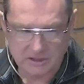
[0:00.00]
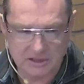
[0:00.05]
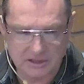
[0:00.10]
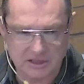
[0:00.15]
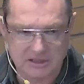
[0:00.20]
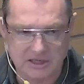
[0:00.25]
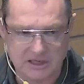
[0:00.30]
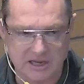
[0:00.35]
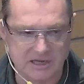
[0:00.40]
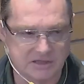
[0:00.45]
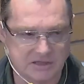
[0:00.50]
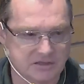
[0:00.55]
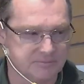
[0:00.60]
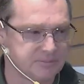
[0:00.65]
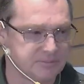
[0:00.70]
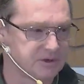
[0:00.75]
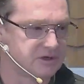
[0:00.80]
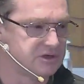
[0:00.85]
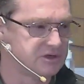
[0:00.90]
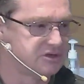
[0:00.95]
But don't get
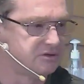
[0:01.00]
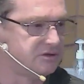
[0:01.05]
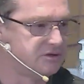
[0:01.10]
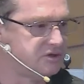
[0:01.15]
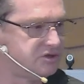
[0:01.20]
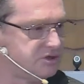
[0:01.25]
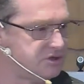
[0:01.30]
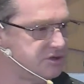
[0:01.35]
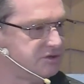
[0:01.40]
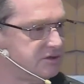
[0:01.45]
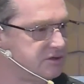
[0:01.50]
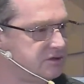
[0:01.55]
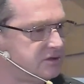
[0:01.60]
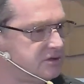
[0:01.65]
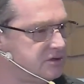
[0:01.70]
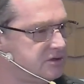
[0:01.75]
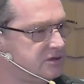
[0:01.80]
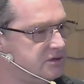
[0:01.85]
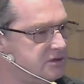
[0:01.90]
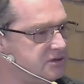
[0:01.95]
cancelled because you're a
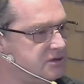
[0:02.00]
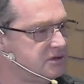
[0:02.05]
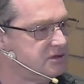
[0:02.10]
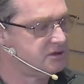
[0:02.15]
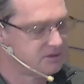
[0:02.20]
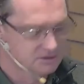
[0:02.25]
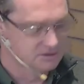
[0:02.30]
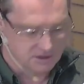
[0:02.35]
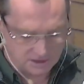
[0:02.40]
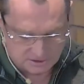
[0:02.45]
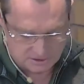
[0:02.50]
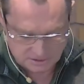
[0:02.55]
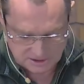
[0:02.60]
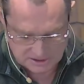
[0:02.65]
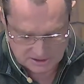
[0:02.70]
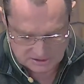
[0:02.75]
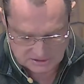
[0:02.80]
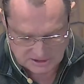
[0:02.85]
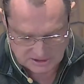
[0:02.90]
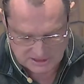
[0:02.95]
jerk.
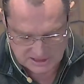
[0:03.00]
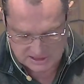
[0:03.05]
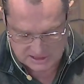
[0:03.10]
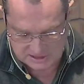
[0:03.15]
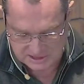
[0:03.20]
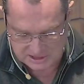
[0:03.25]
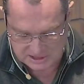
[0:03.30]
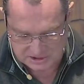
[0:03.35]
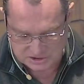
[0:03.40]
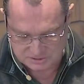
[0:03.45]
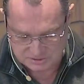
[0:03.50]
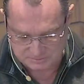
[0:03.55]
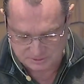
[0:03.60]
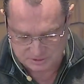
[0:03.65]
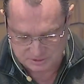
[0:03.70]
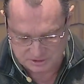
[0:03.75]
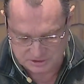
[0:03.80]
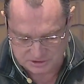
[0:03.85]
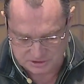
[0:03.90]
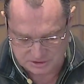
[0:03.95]
Don't get t-
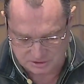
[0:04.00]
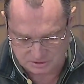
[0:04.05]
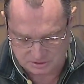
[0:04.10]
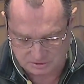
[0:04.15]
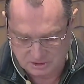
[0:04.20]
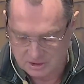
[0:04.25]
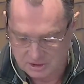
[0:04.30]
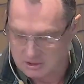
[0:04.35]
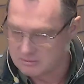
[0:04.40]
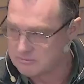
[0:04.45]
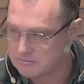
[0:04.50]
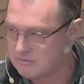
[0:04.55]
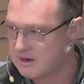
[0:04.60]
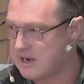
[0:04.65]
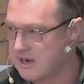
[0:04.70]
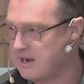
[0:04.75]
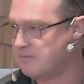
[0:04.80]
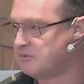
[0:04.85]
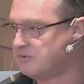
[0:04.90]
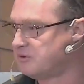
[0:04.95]
cancelled because you
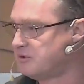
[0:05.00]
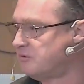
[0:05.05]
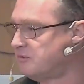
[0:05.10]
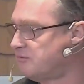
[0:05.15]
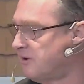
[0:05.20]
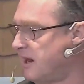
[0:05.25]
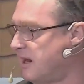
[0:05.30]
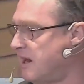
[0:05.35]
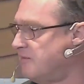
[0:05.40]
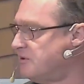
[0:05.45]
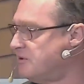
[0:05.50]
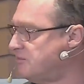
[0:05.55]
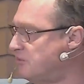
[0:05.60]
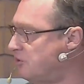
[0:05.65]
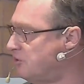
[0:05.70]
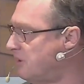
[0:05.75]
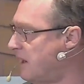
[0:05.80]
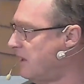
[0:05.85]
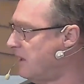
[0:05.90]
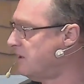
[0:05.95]
rammed,
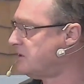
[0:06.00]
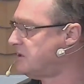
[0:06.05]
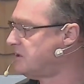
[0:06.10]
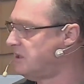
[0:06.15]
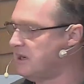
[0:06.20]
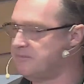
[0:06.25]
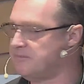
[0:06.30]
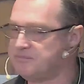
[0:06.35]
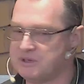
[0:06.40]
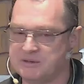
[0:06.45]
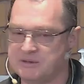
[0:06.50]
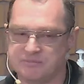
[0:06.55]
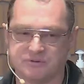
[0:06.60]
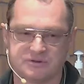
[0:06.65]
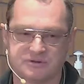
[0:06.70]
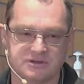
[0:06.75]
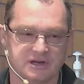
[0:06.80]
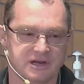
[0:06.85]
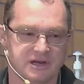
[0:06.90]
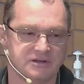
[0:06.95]
rammed morality up
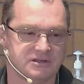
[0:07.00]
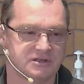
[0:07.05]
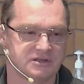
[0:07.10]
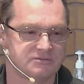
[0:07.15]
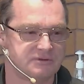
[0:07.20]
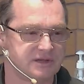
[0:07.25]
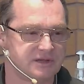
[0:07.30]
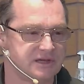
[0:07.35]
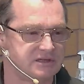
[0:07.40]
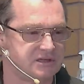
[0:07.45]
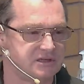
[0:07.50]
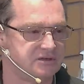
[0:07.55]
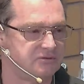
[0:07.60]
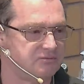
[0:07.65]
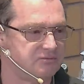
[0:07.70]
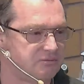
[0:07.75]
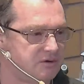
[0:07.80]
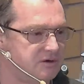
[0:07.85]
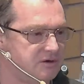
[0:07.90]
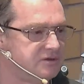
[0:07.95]
people's noses when
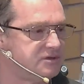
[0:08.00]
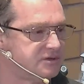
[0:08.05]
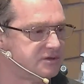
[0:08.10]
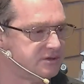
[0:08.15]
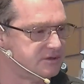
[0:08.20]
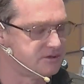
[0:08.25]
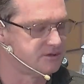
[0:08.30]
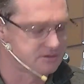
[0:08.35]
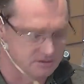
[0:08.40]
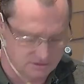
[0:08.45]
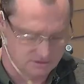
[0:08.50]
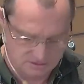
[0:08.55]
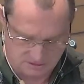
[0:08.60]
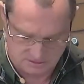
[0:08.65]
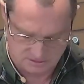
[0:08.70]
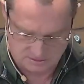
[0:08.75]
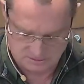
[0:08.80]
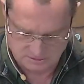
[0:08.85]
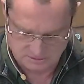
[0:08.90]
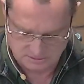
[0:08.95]
they didn't want it.